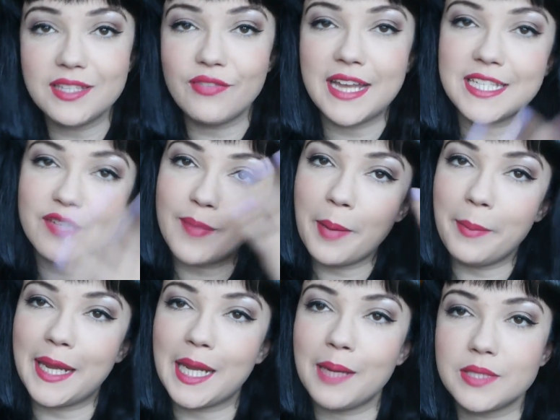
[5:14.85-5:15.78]
the rest of my
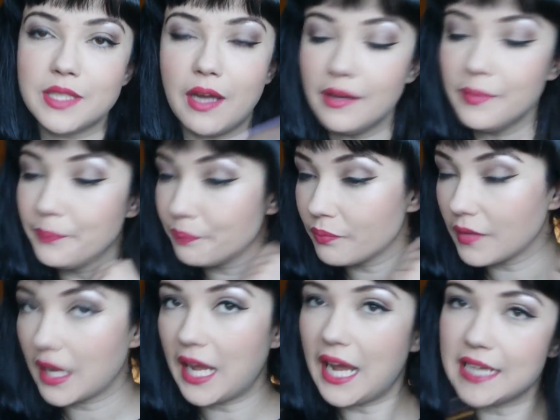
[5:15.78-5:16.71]
makeup done,
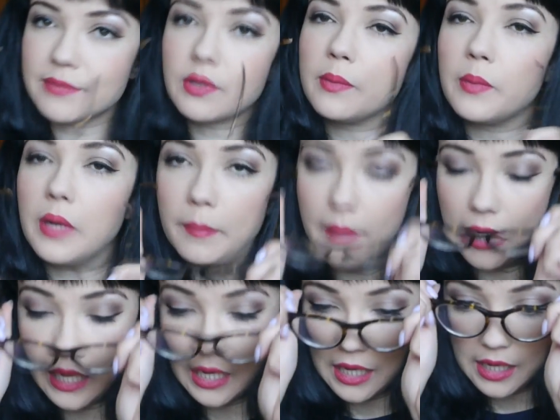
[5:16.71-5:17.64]
and I've been wearing
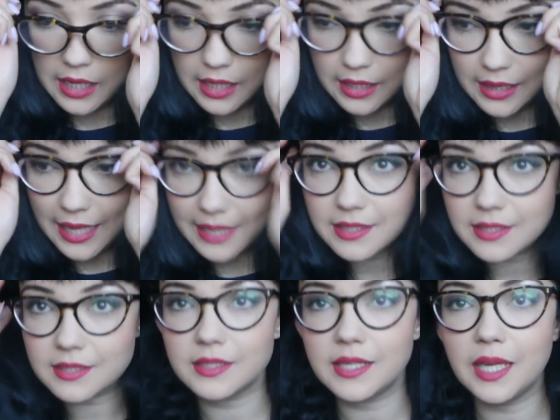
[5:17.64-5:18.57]
my
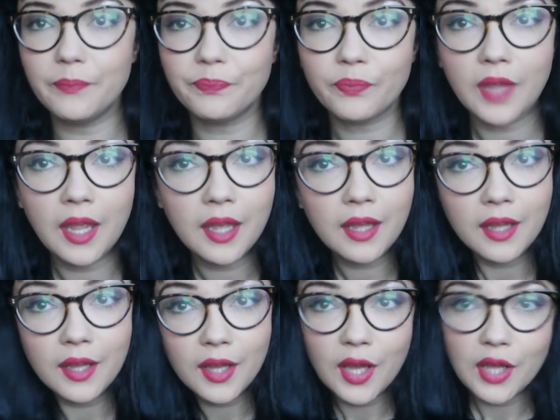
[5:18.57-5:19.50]
glasses today.
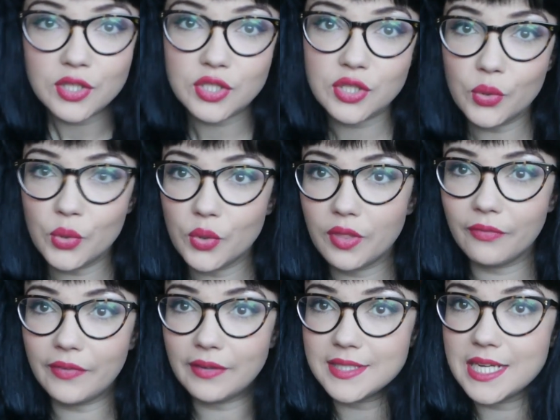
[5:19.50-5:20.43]
So the
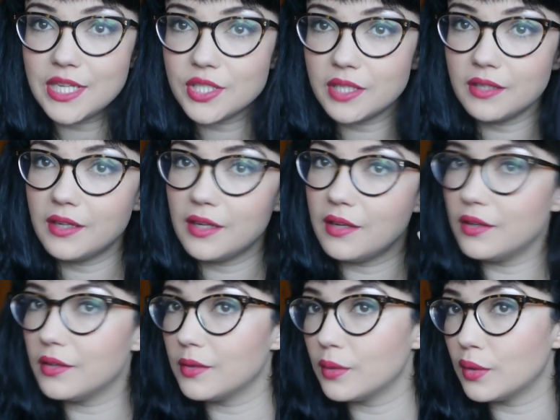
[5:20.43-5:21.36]
foundation
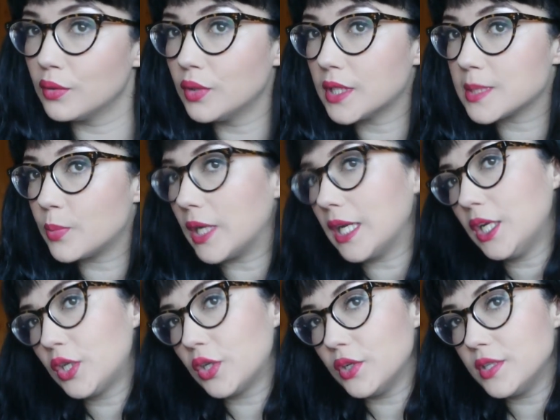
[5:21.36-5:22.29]
looks
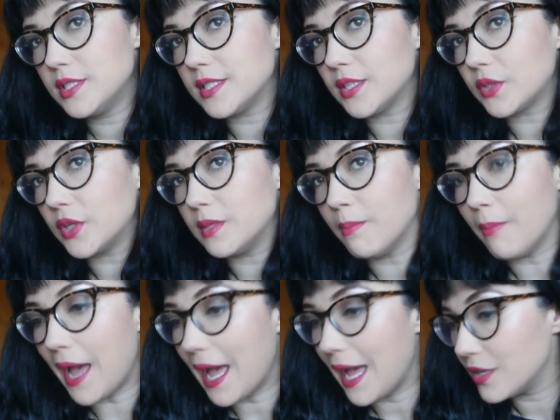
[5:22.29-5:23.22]
pretty good. It's a good
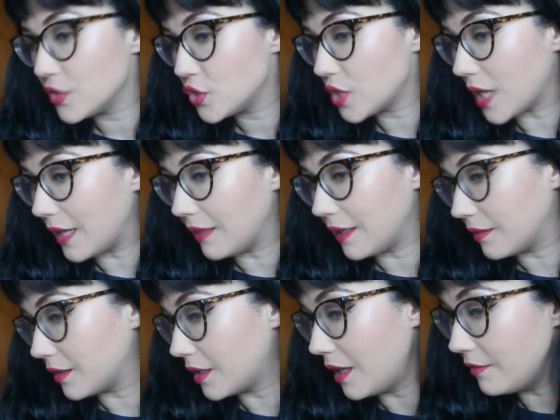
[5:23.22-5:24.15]
match. I
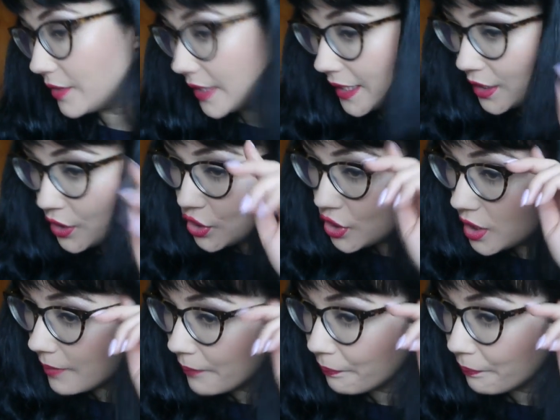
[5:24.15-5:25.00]
like the coverage.